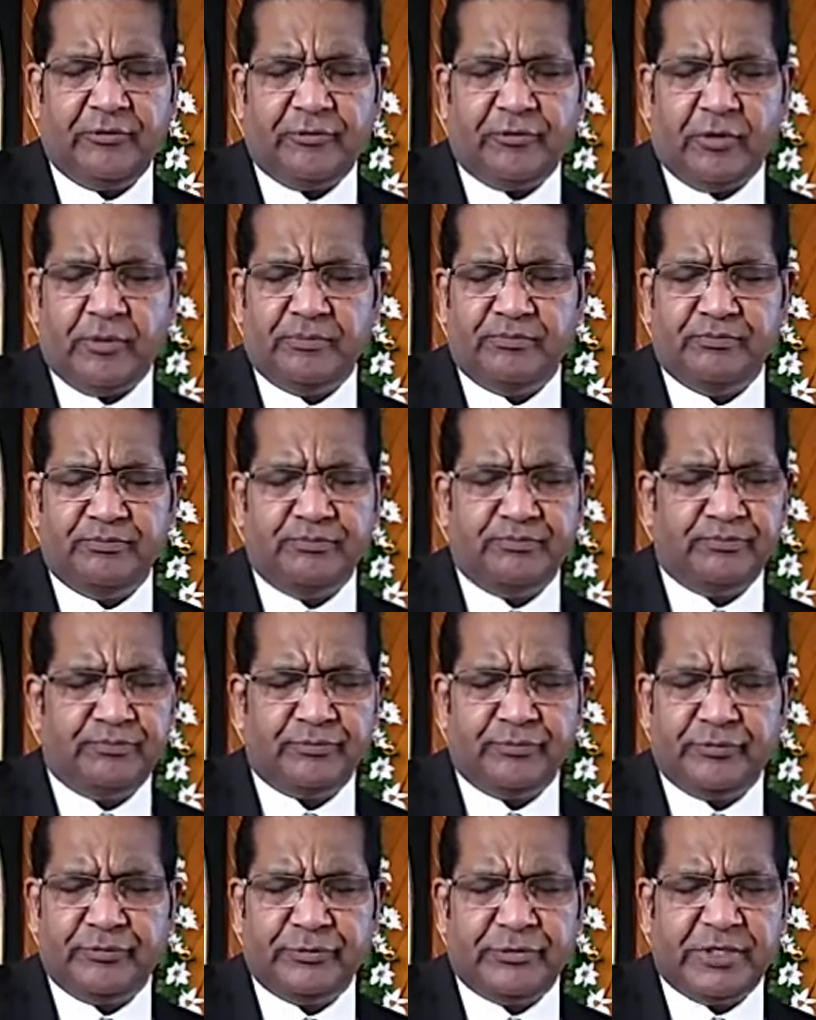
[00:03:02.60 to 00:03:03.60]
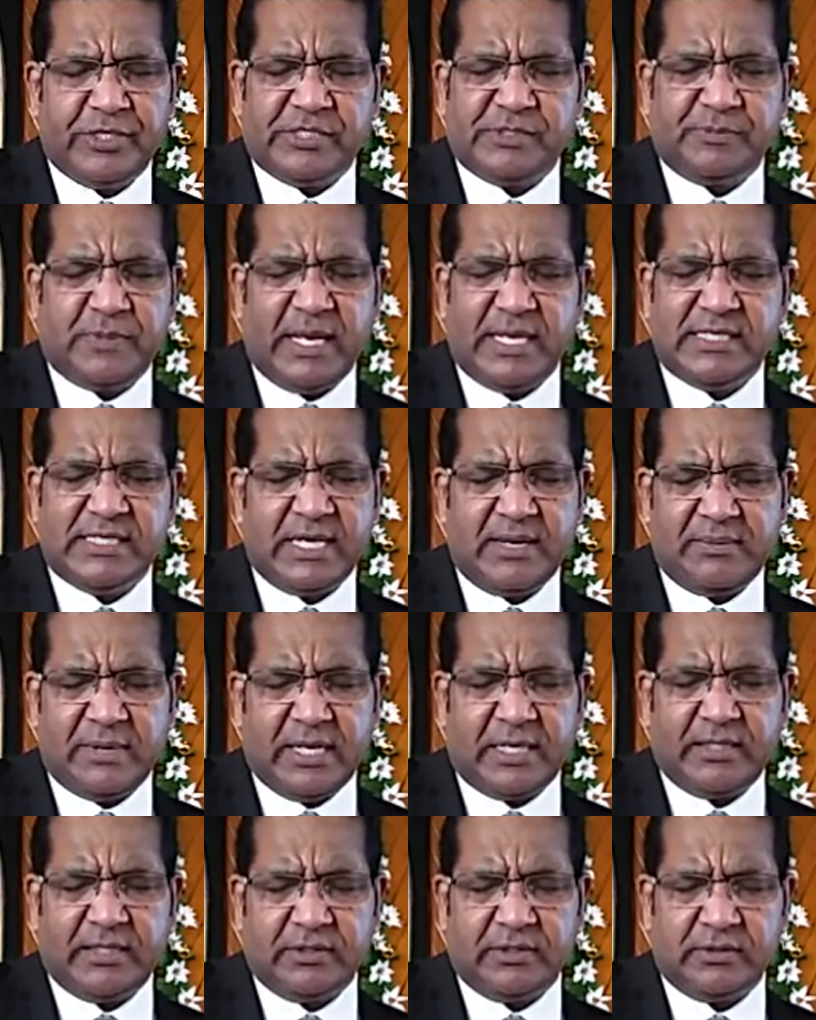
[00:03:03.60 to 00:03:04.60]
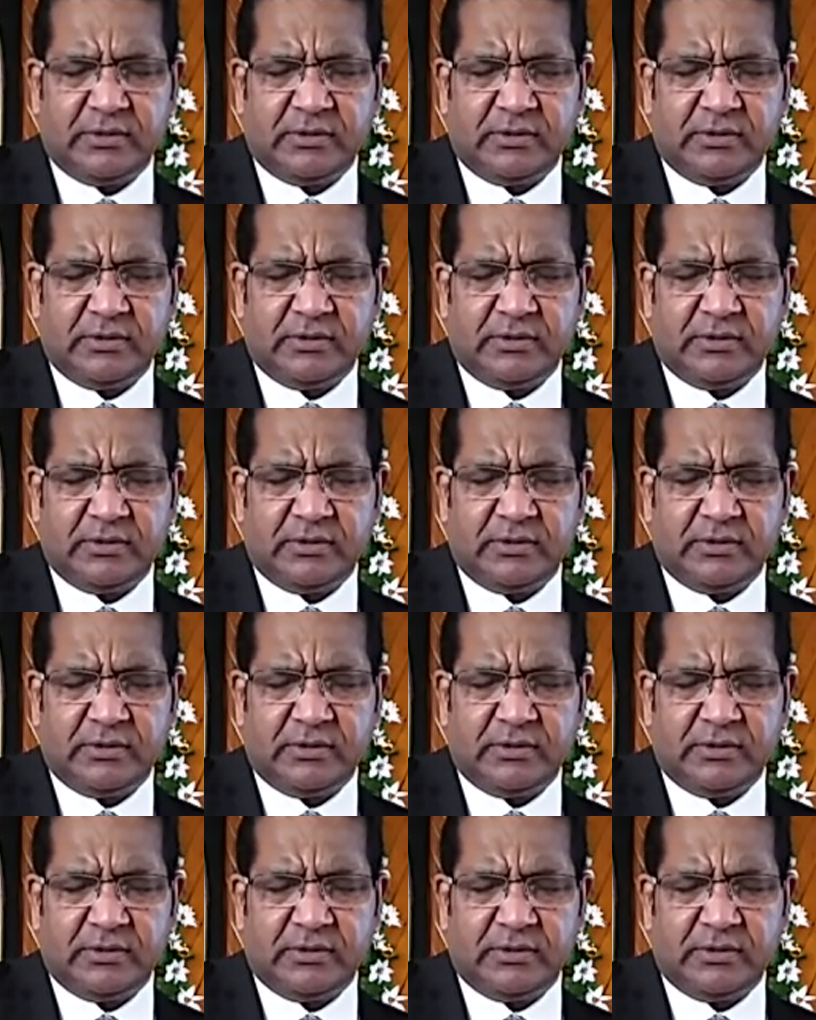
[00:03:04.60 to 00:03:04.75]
from this pandemic.